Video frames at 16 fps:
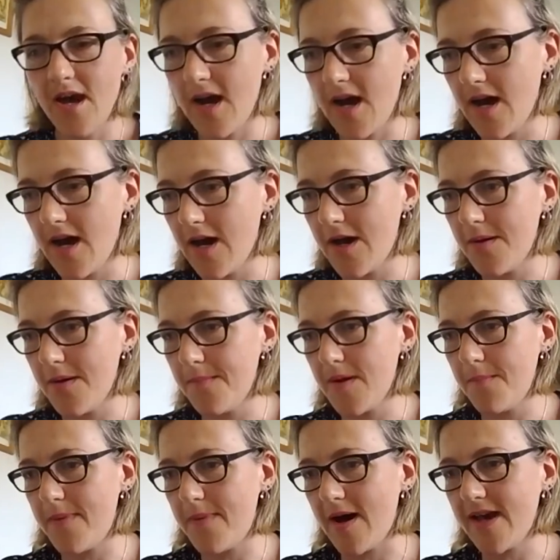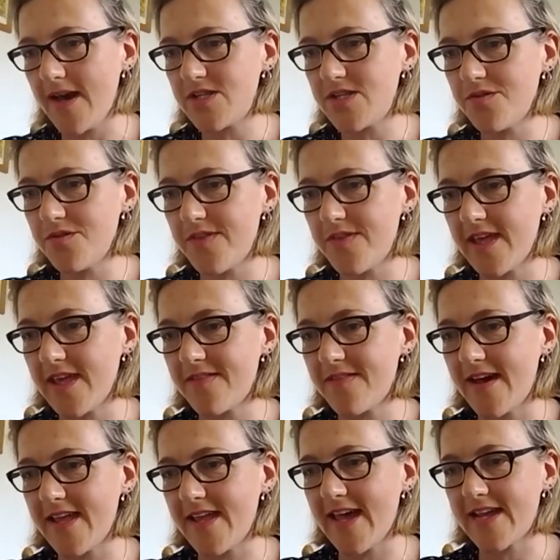But I do think
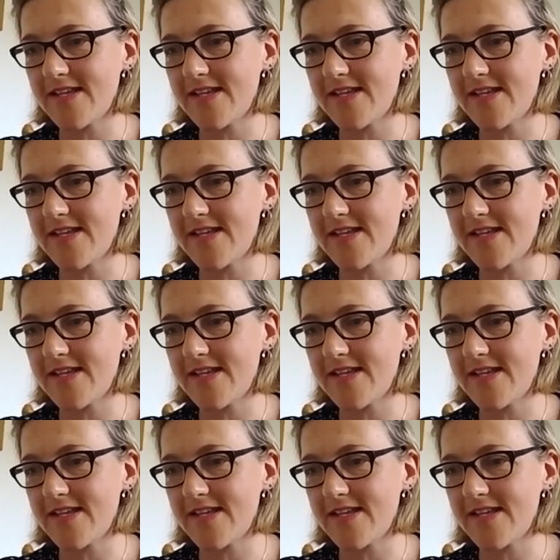that,